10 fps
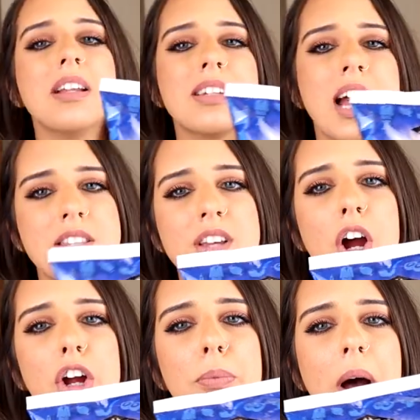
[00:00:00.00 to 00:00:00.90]
in
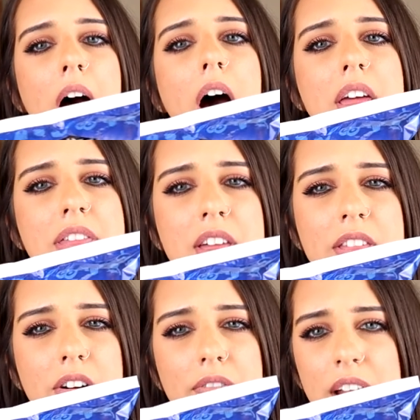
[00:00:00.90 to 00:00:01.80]
Tesco, but I
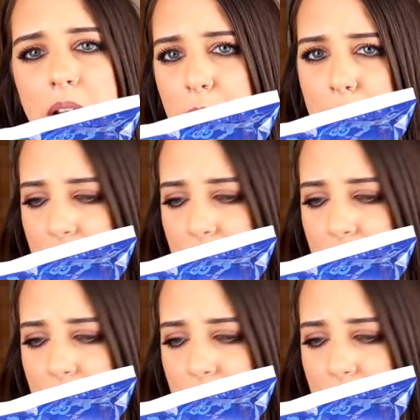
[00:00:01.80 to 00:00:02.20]
think they're available